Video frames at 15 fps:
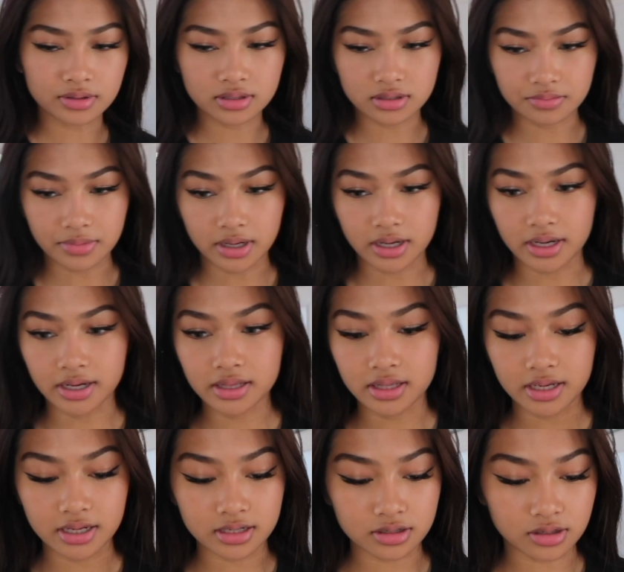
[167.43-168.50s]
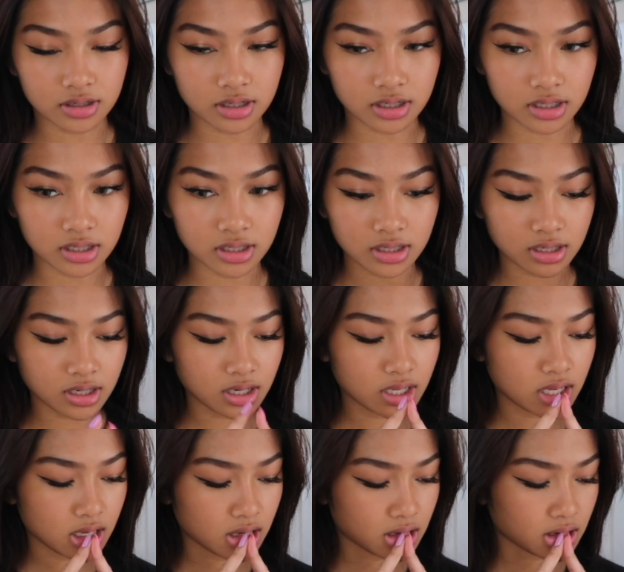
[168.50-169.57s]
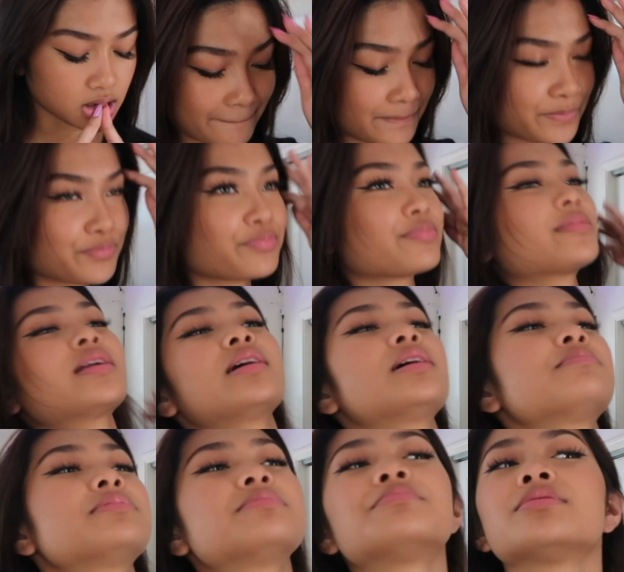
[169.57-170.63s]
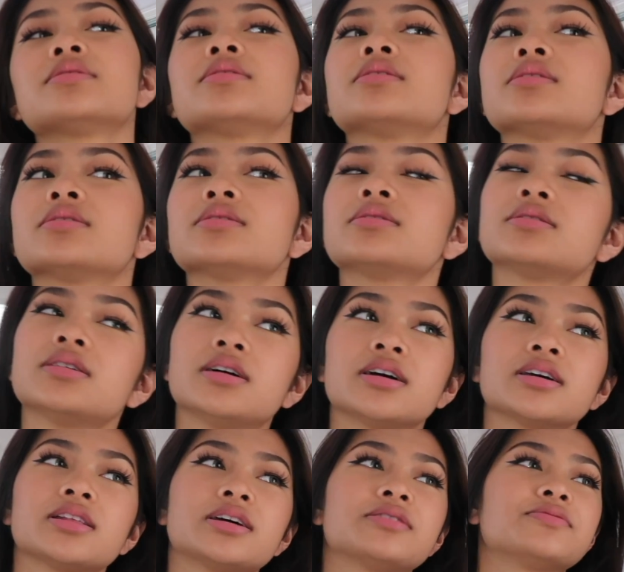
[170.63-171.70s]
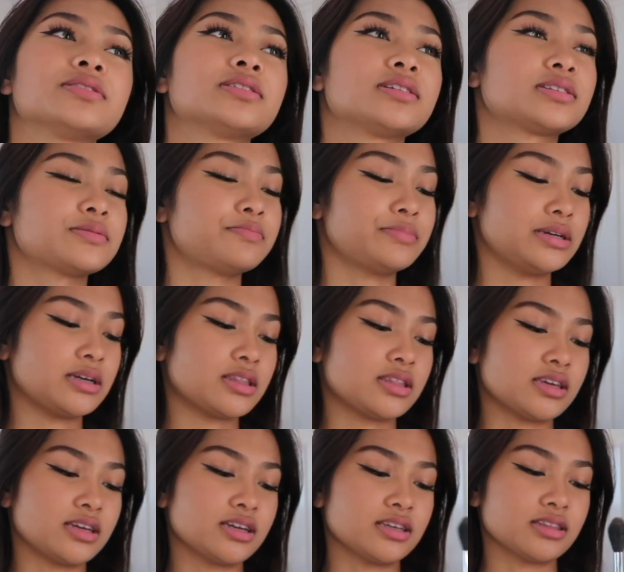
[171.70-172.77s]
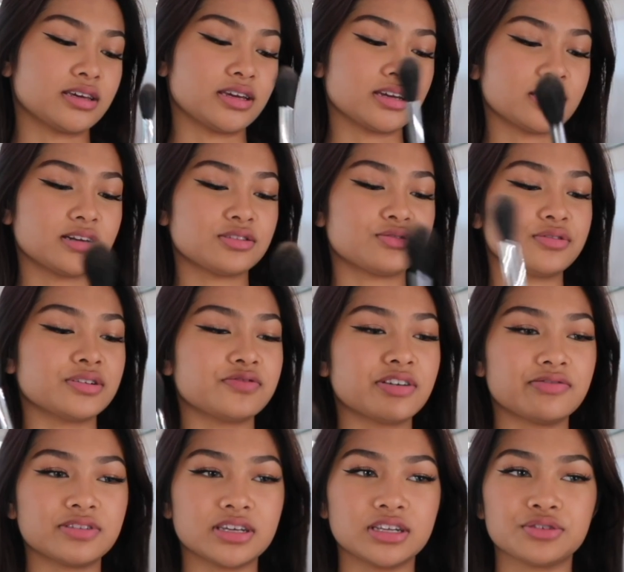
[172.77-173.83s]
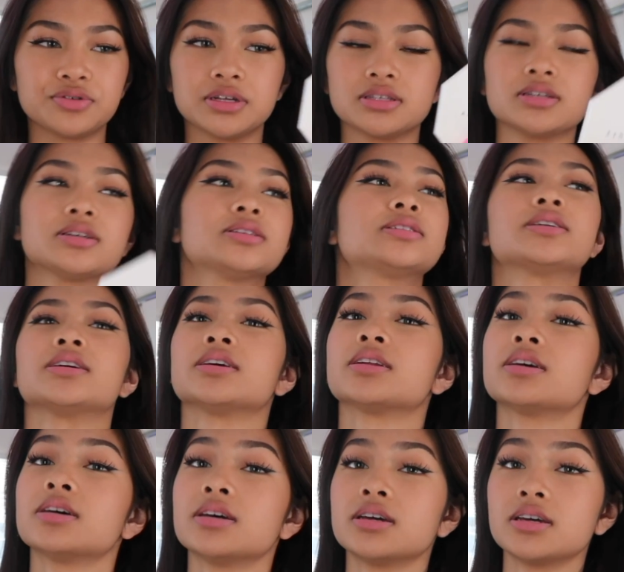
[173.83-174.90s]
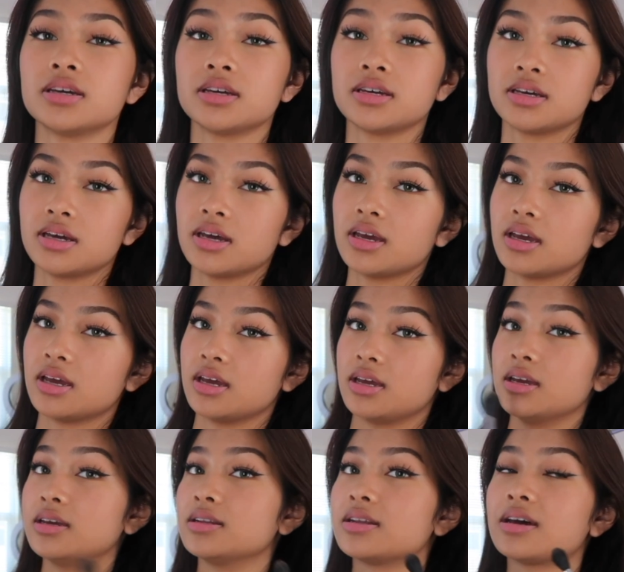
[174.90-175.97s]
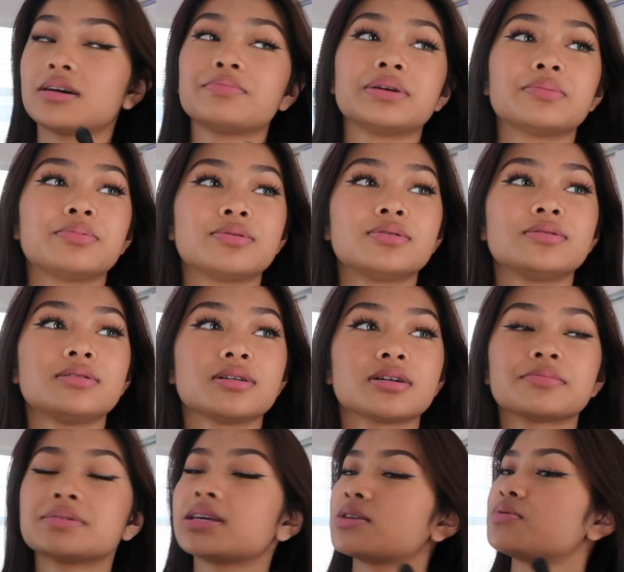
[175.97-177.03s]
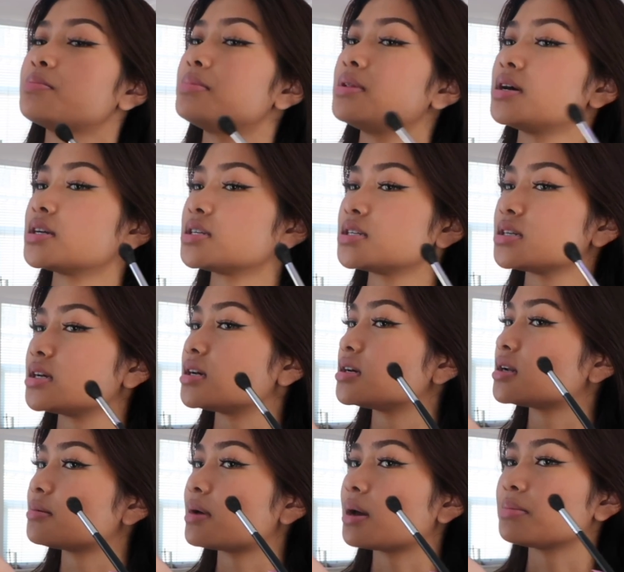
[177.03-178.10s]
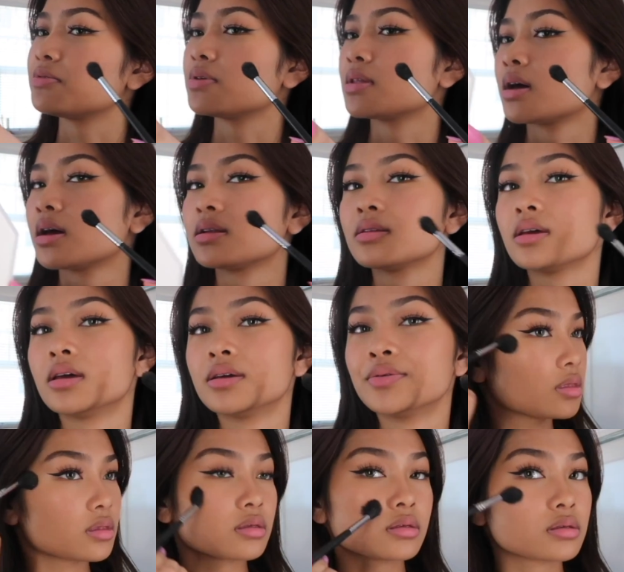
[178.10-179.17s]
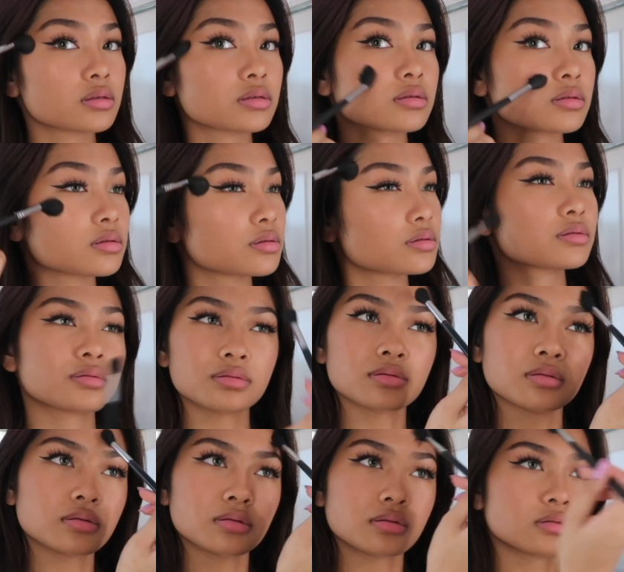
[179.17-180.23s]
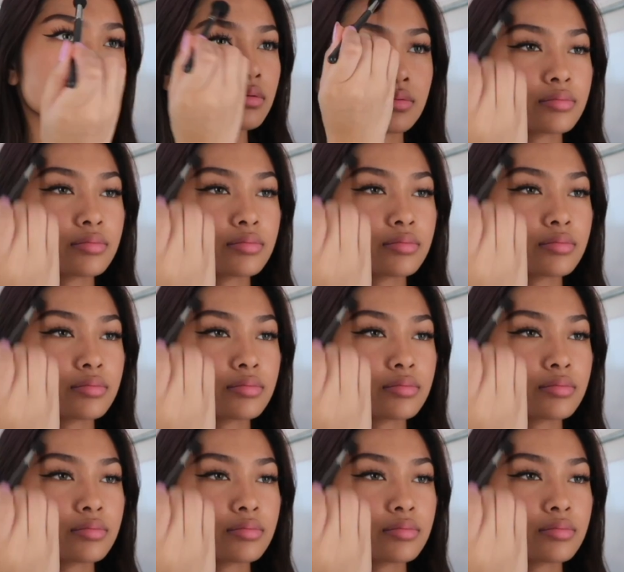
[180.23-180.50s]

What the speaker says: some highlight on. I remember highlight was such a big thing in like 2015, 2016. And now people are obsessed with blush, and I'm happy with that. I wrote myself a check for $10 million